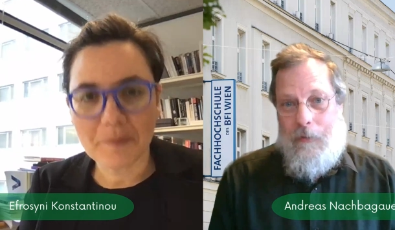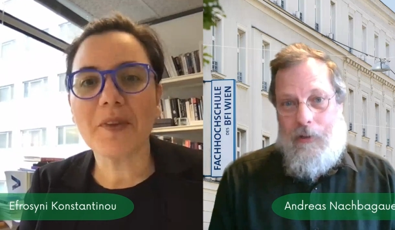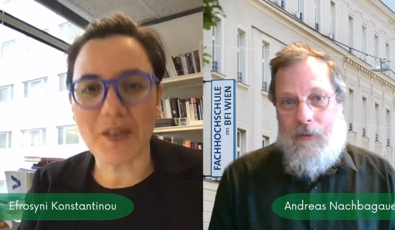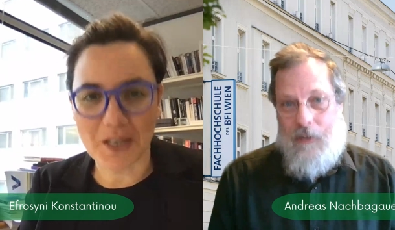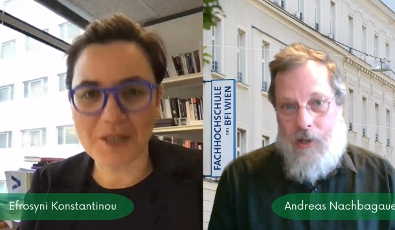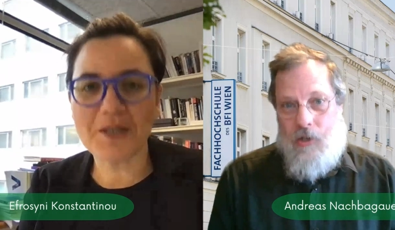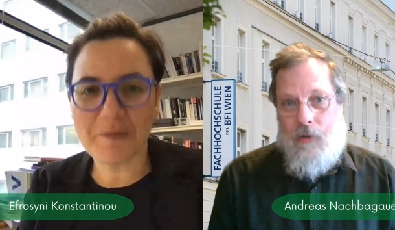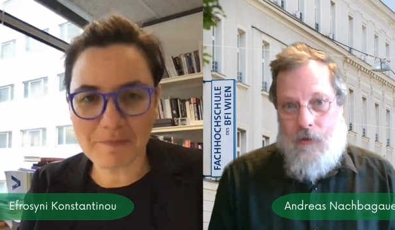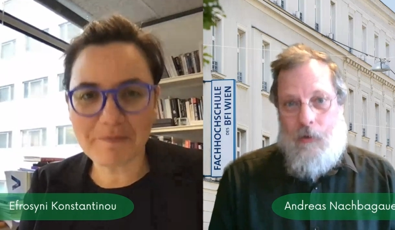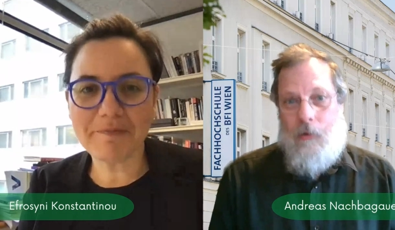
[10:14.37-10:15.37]
Speaker 1: of
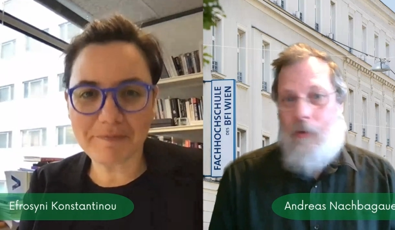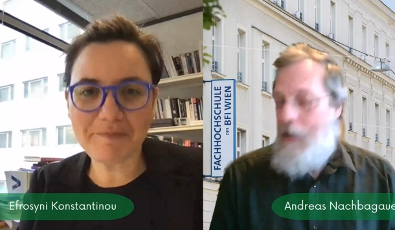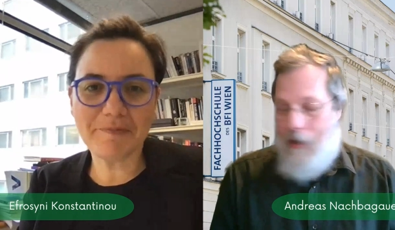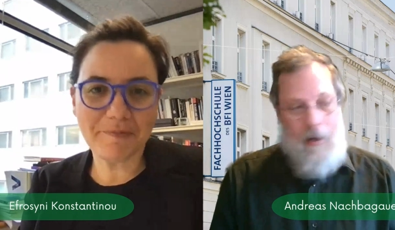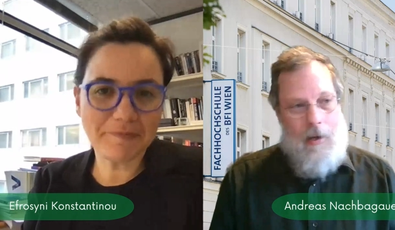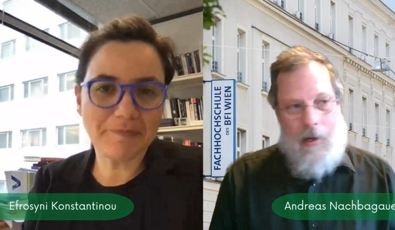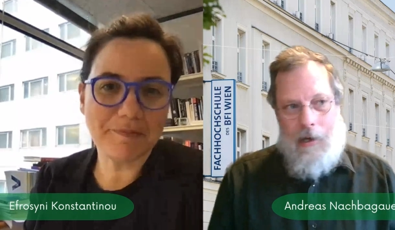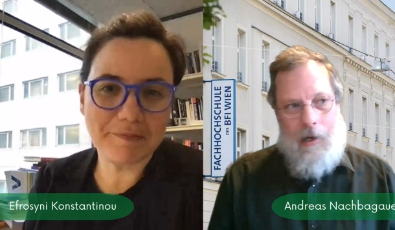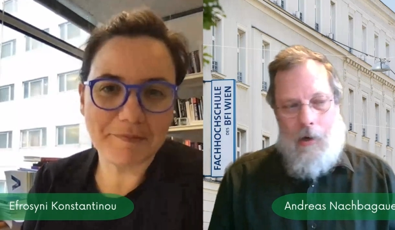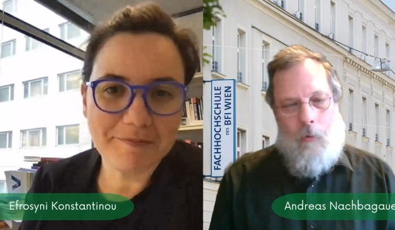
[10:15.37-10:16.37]
discussion. So
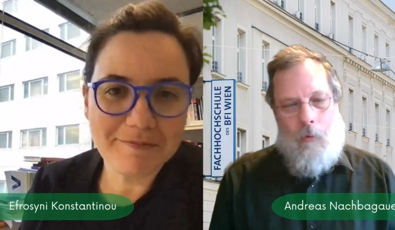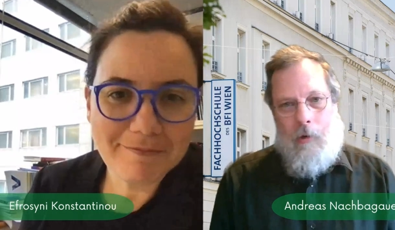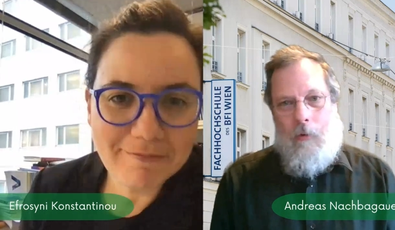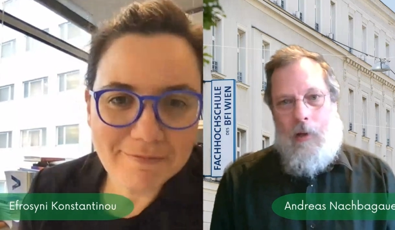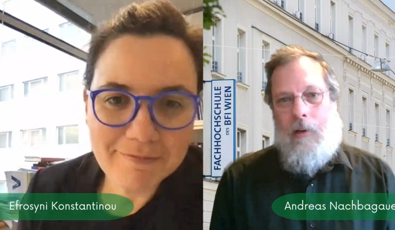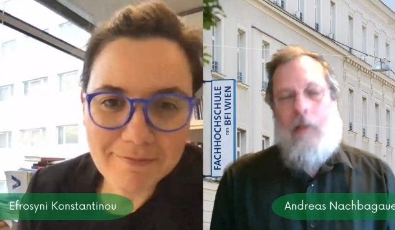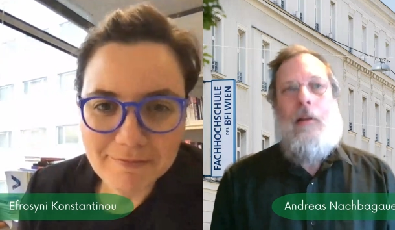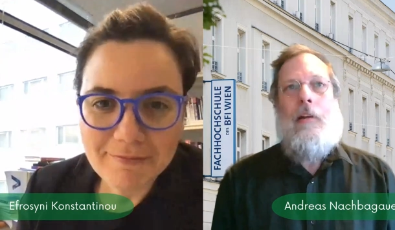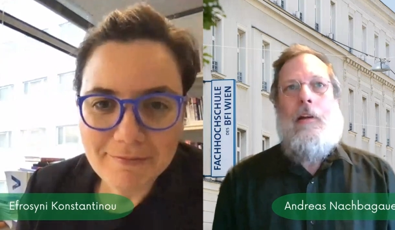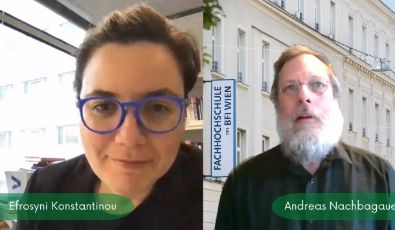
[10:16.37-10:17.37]
uh, we will
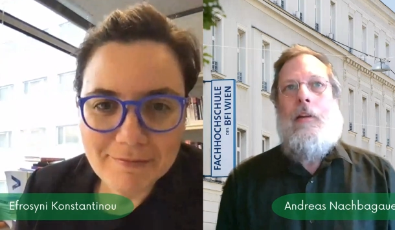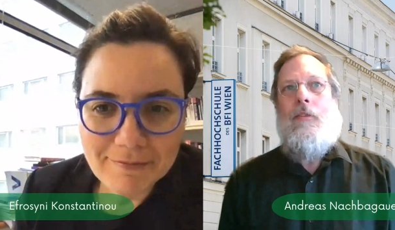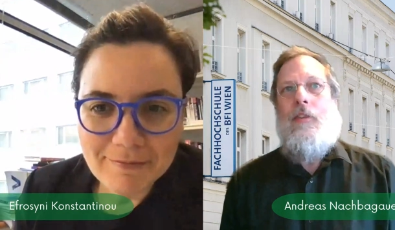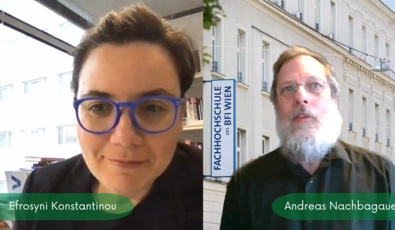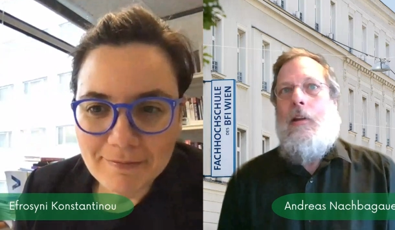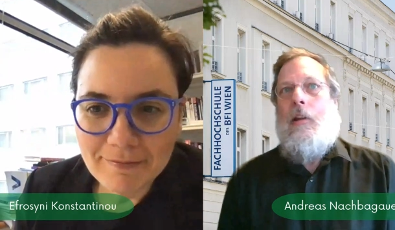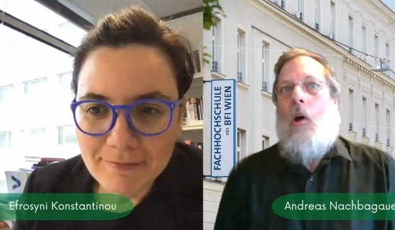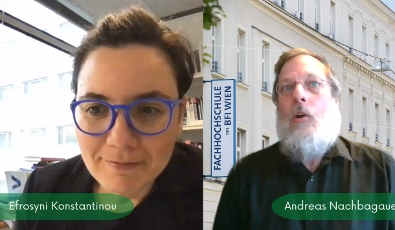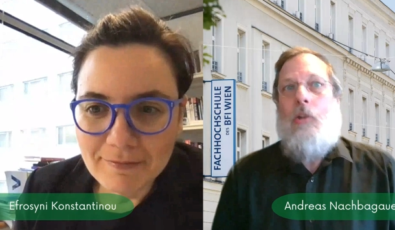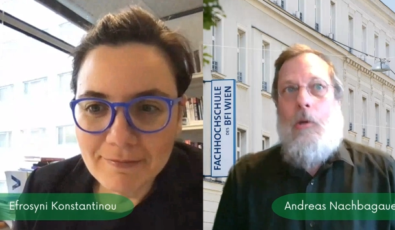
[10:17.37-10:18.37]
uh, uh, see
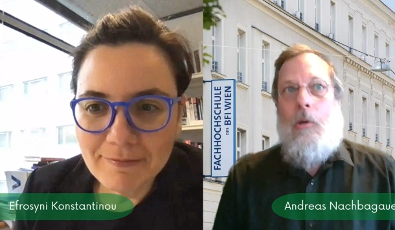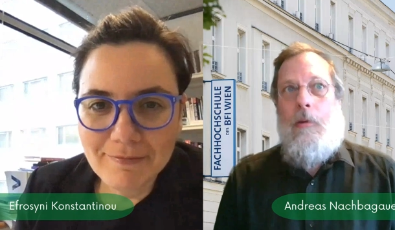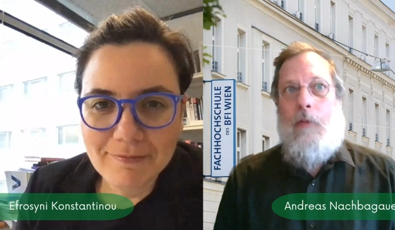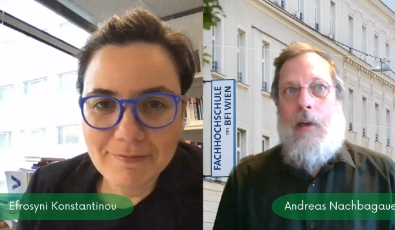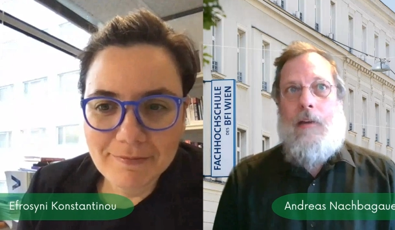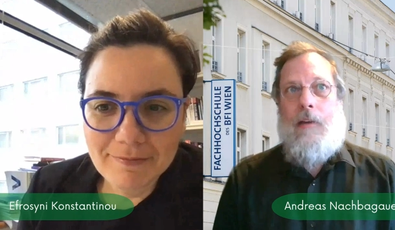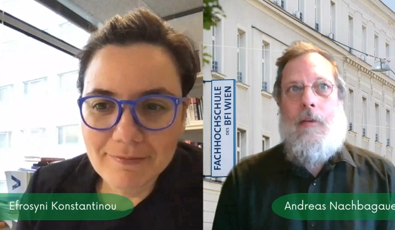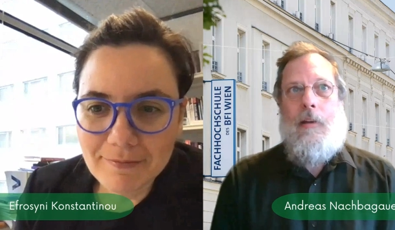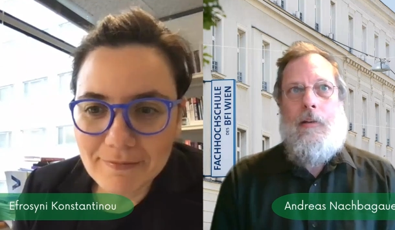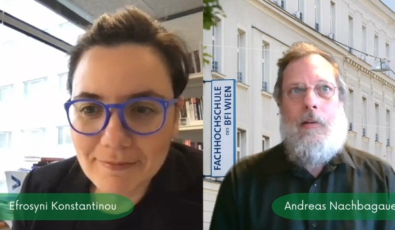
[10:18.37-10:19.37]
long-term
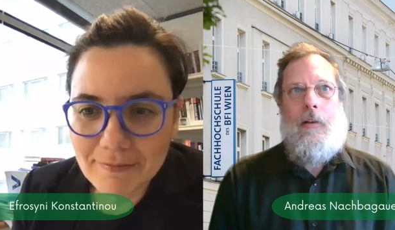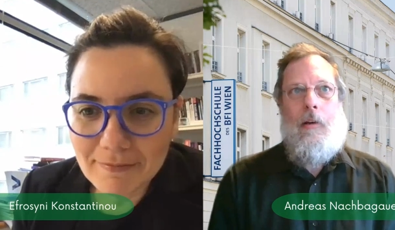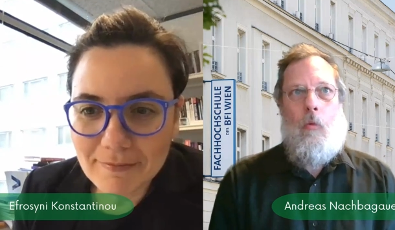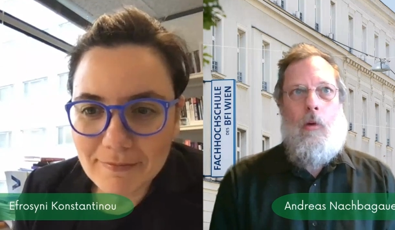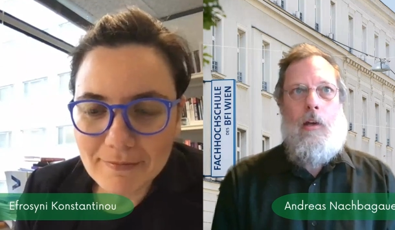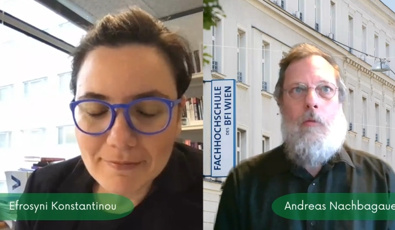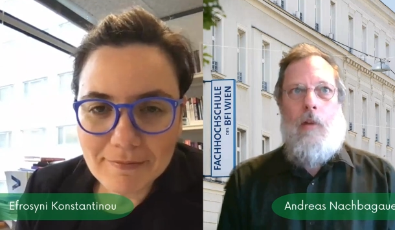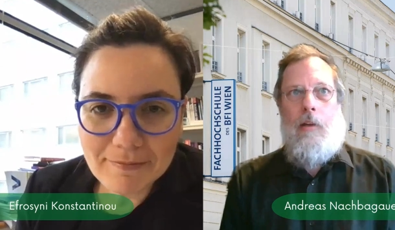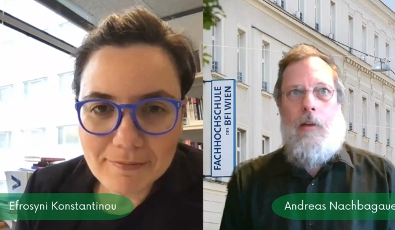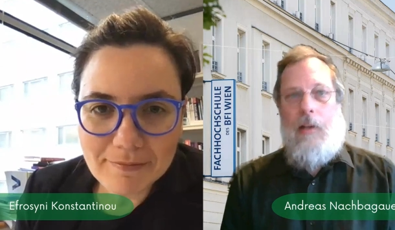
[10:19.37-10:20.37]
effects, and we
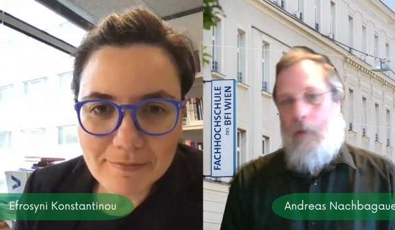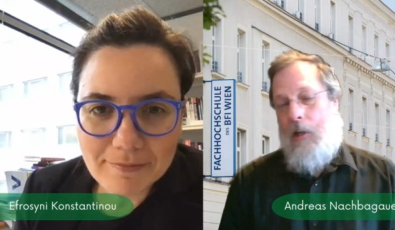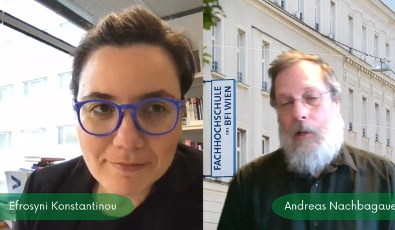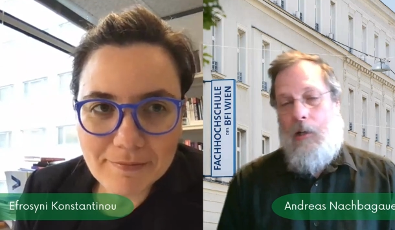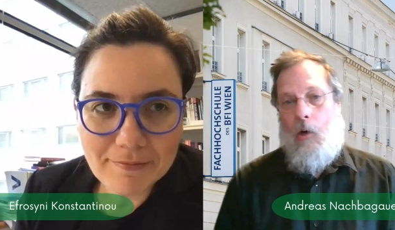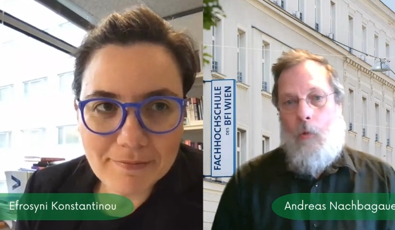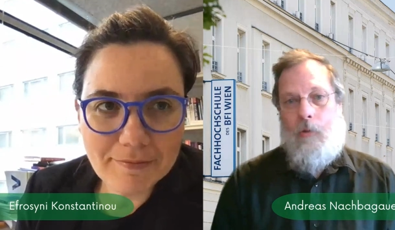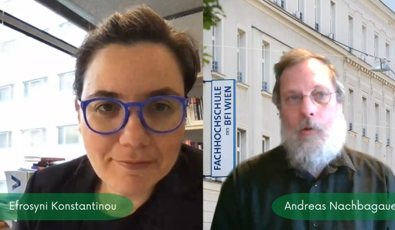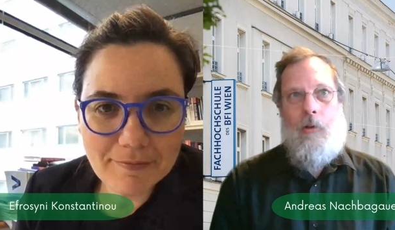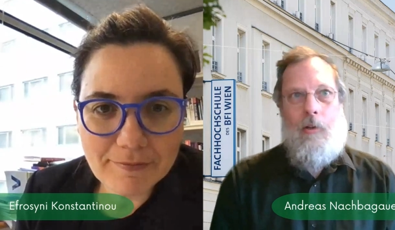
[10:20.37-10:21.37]
we definitely
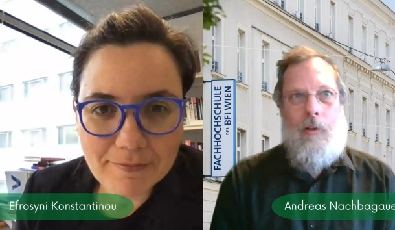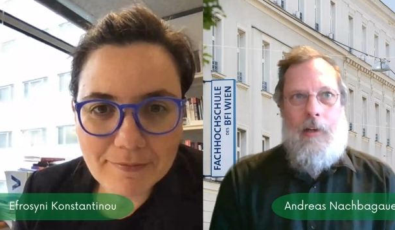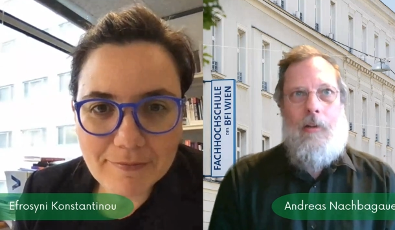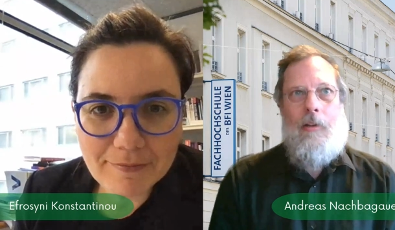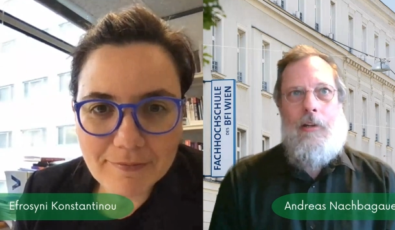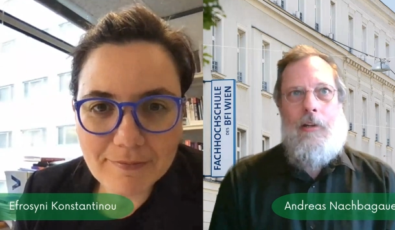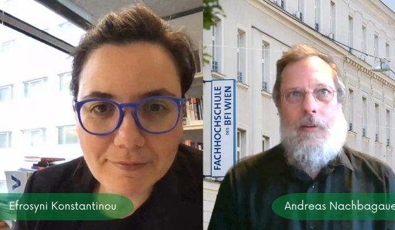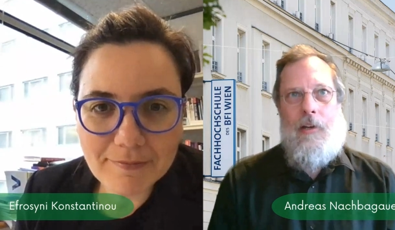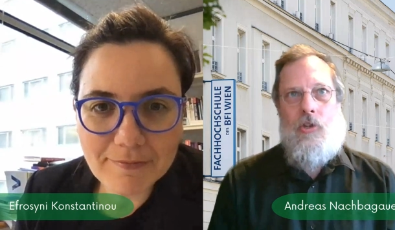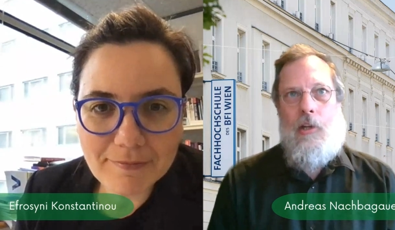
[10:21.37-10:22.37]
hope to continue the
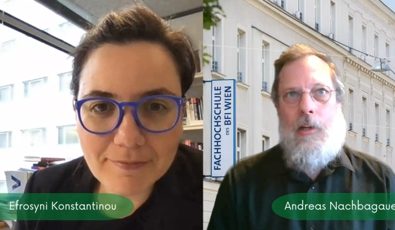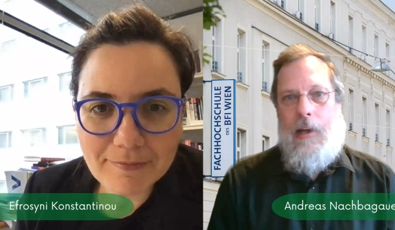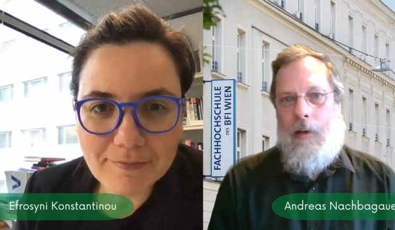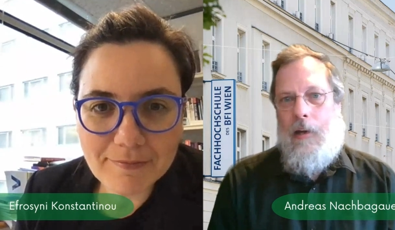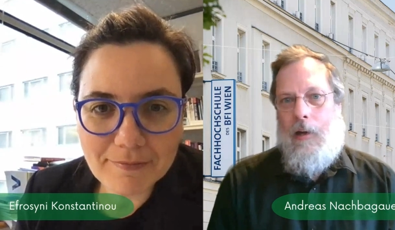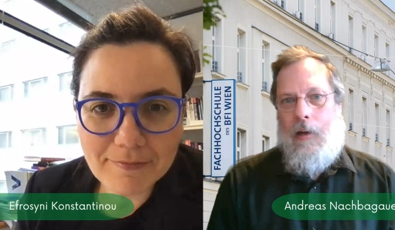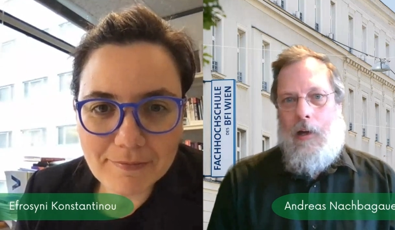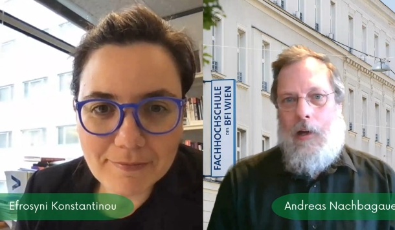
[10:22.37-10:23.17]
discussion then.